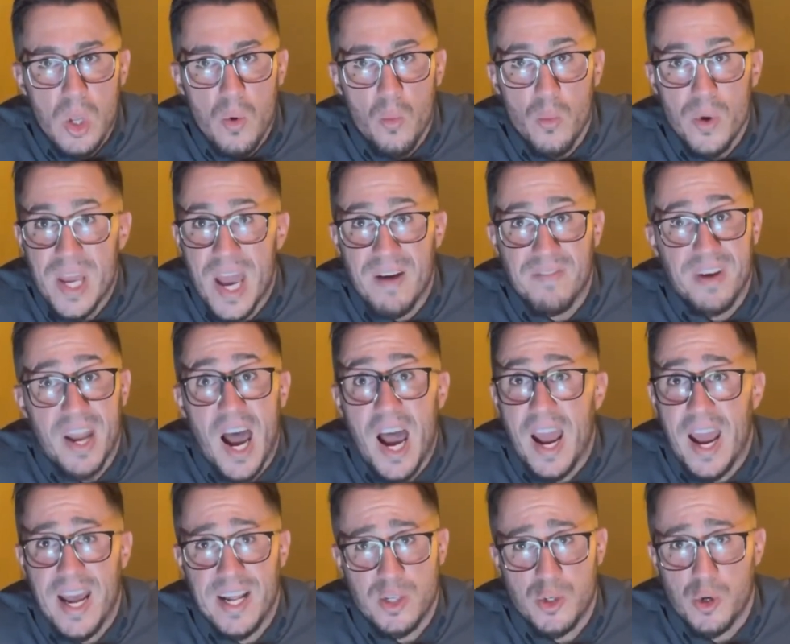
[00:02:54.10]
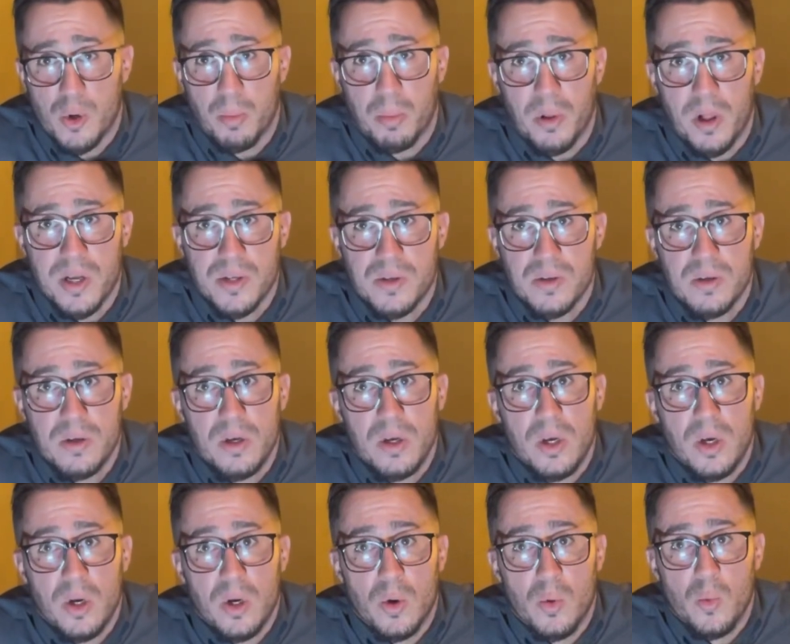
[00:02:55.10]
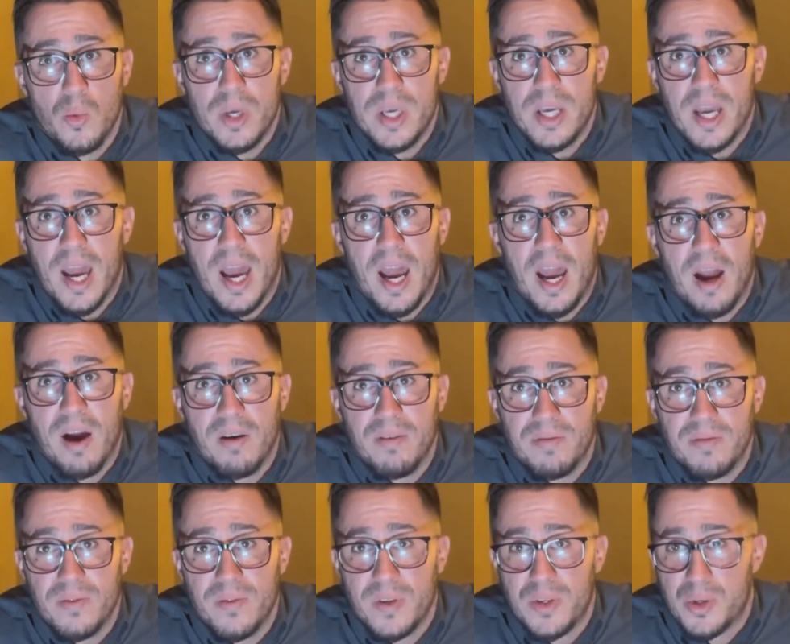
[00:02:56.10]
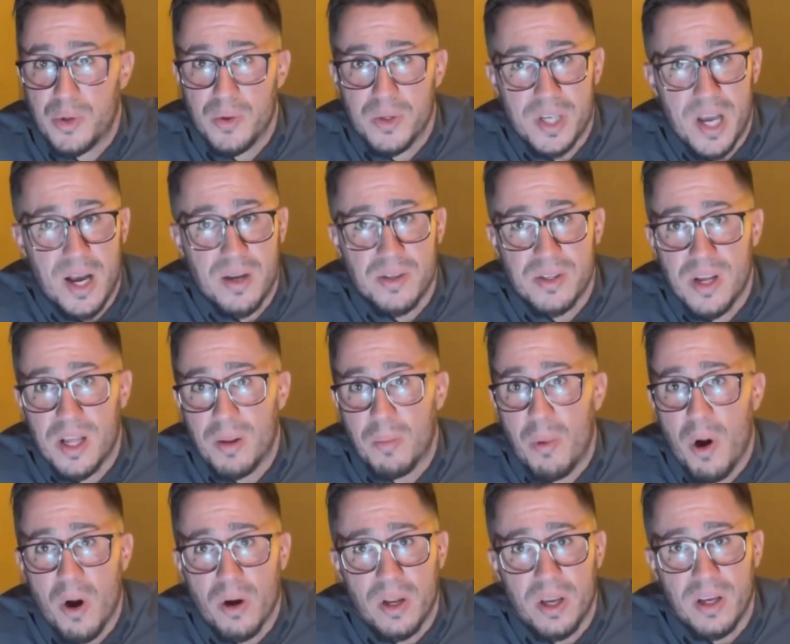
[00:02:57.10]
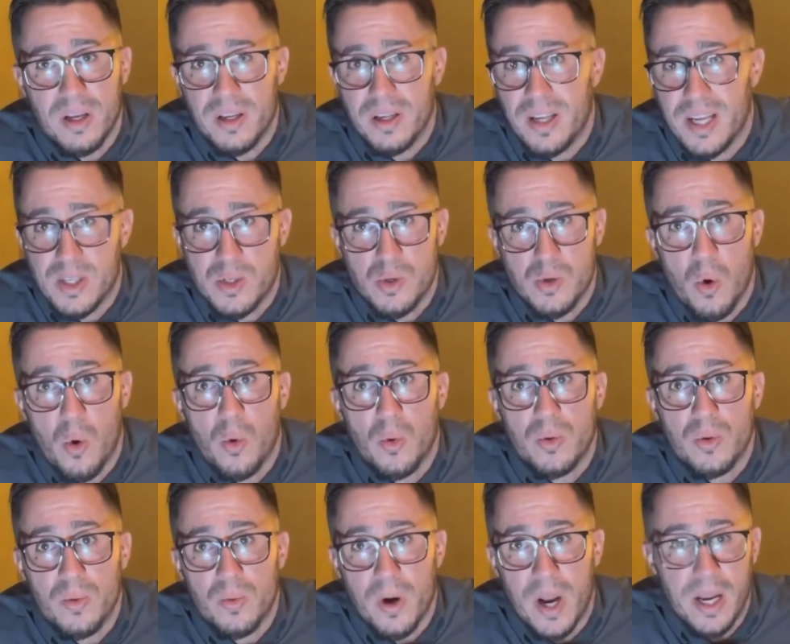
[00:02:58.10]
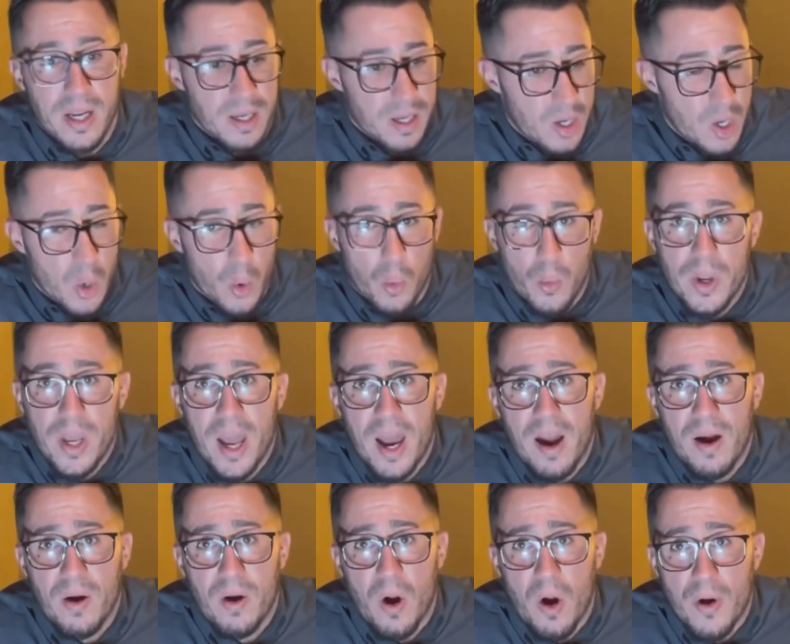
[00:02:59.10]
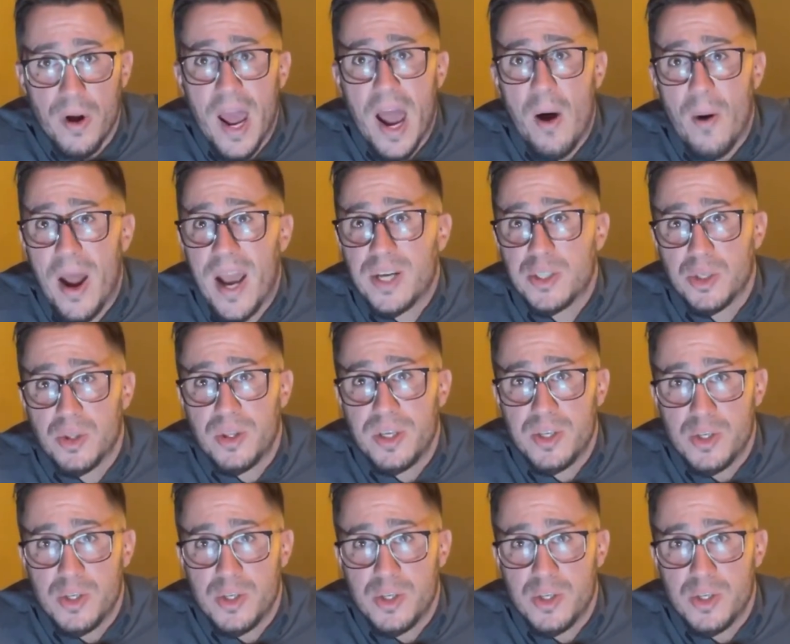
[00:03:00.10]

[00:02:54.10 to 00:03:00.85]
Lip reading: we have not had surplus. We have, as soon as the house is on the market, it gets sold, right? We are now actually